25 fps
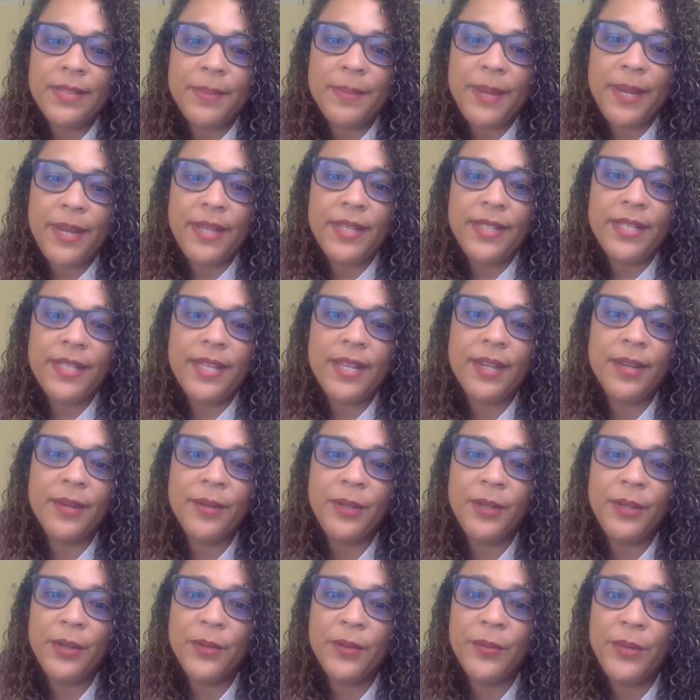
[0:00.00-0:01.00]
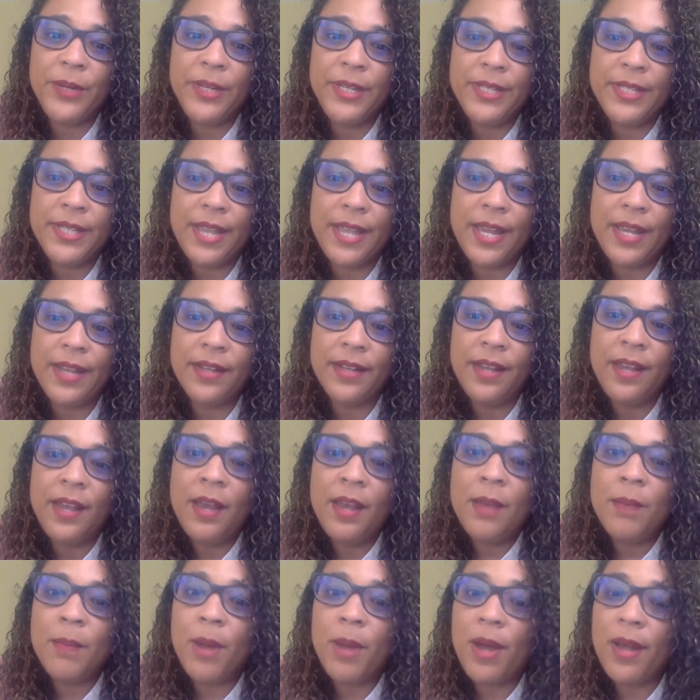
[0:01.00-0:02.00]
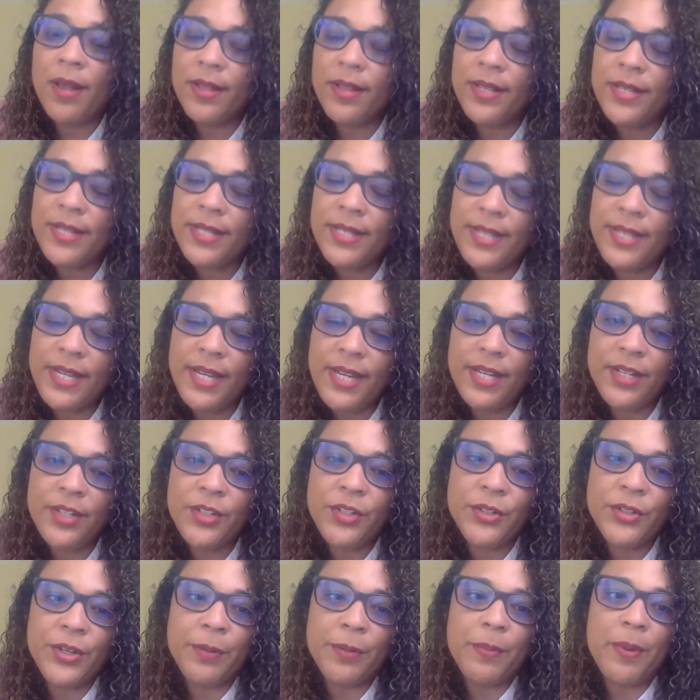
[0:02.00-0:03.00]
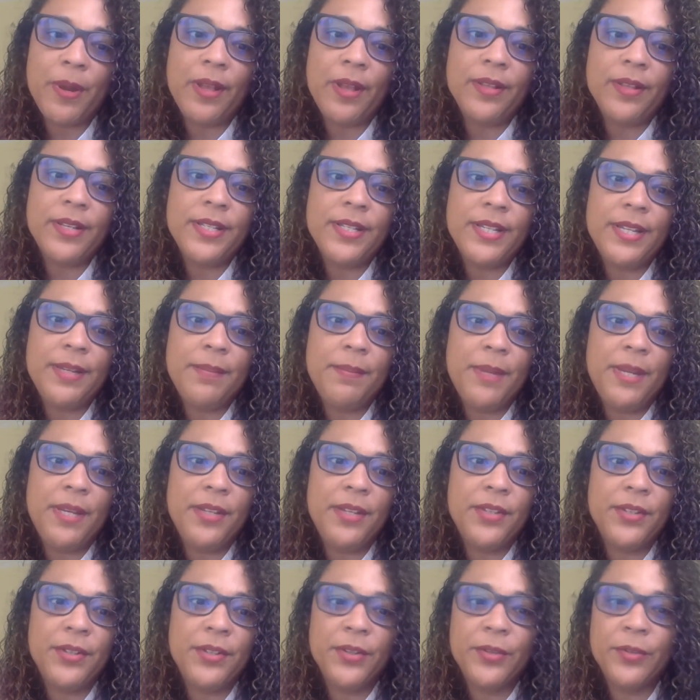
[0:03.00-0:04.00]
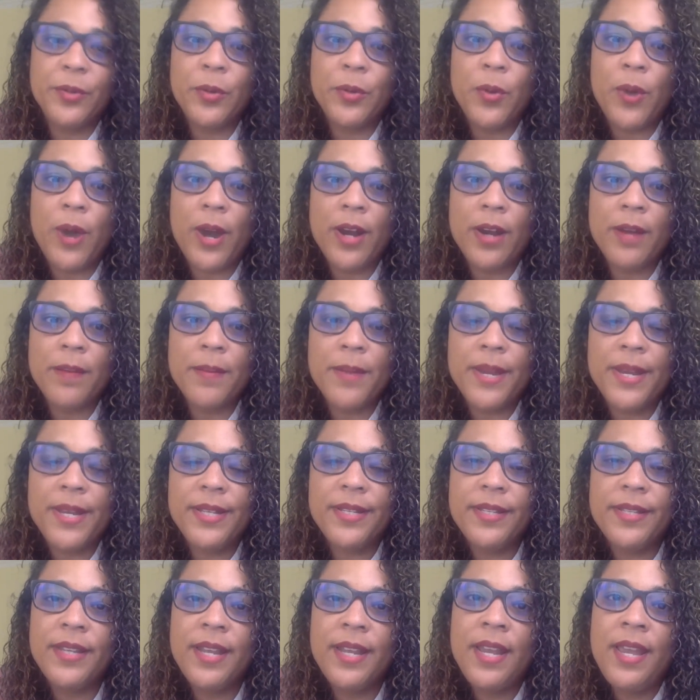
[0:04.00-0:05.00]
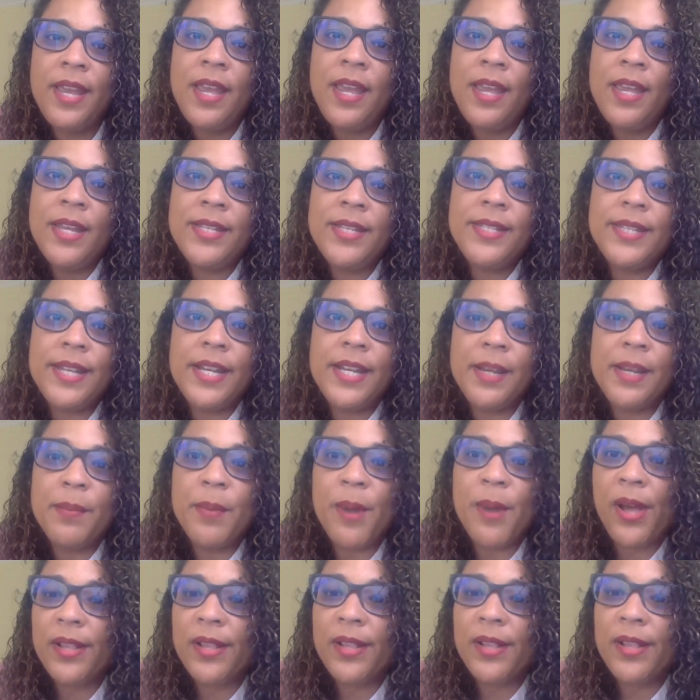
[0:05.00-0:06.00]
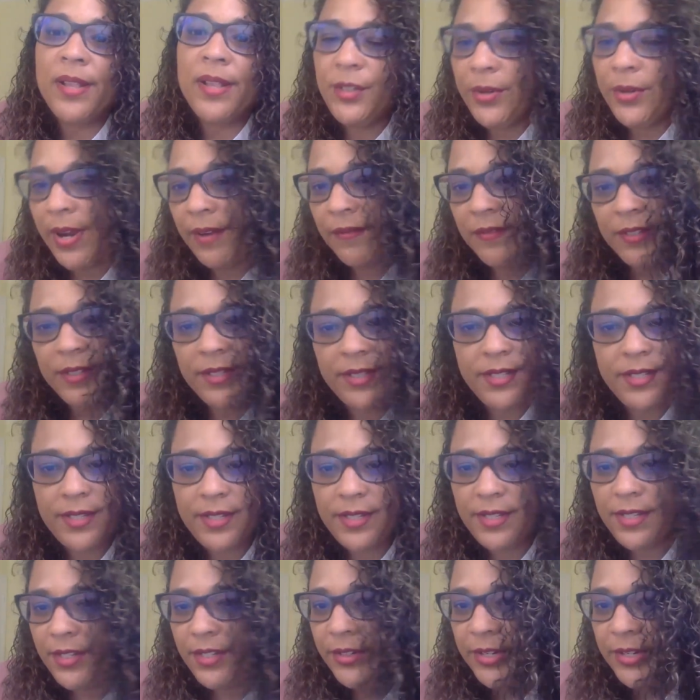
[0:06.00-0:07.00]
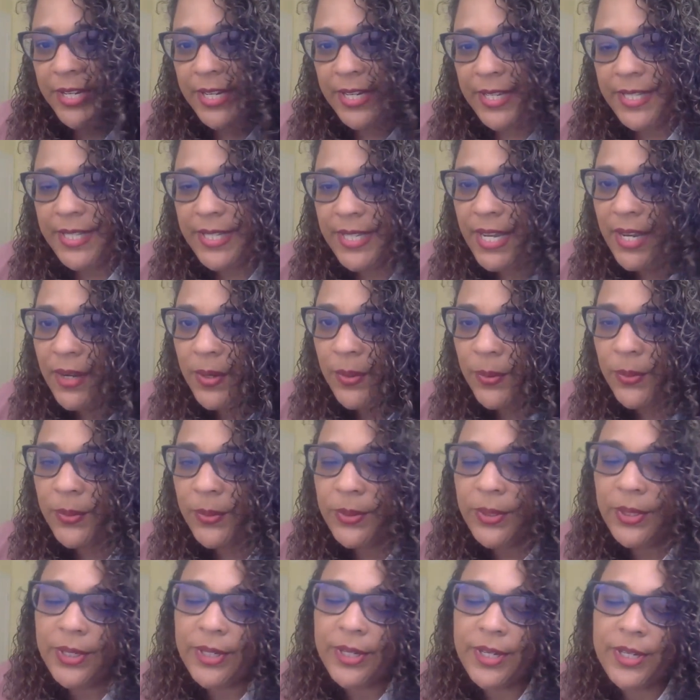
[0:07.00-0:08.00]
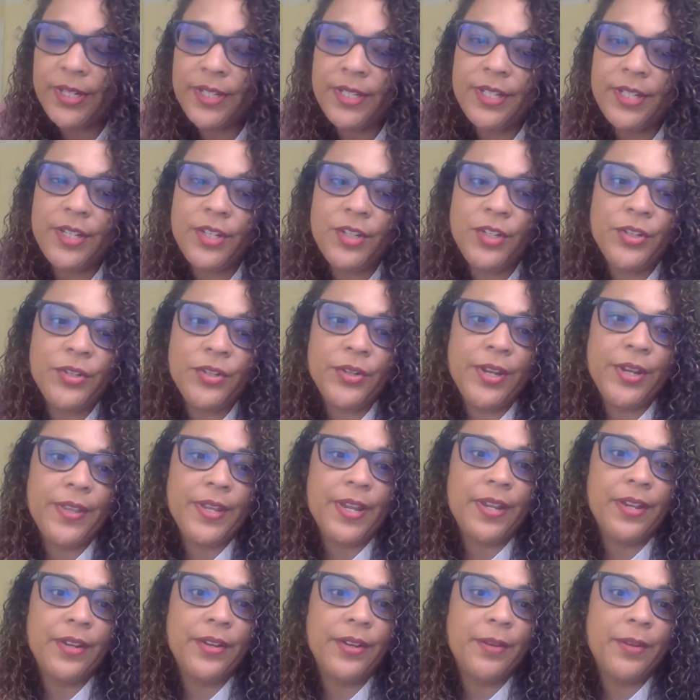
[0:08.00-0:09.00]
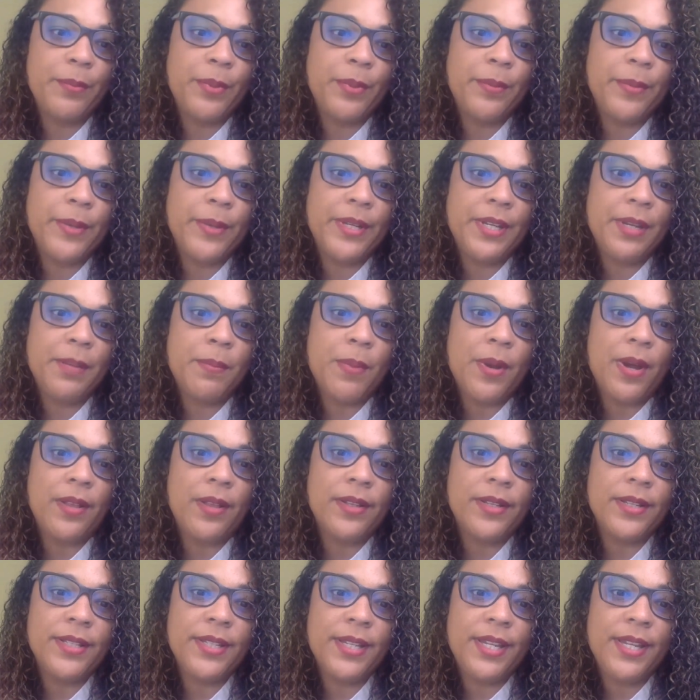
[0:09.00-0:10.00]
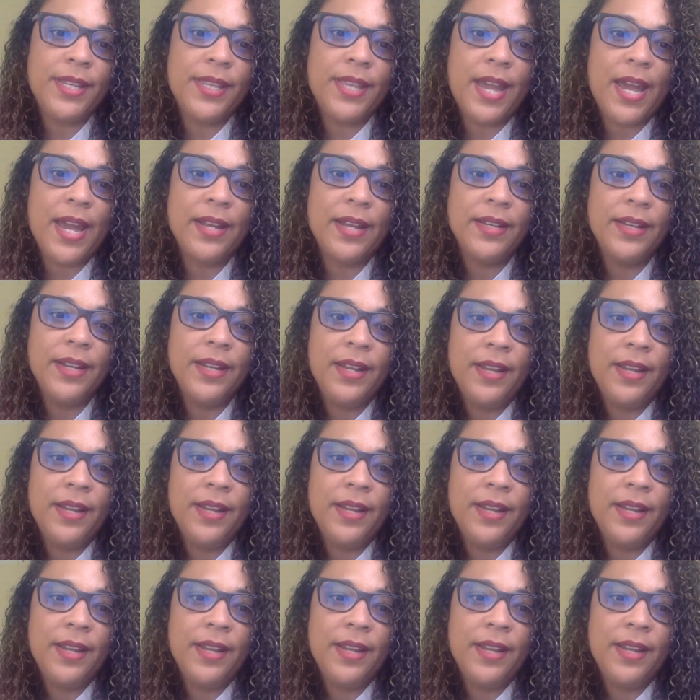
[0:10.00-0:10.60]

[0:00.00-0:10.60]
space, we set policy, ensuring policy meets certain requirements. In setting policy, you have to listen to your key stakeholders and ensuring that you're implementing policy that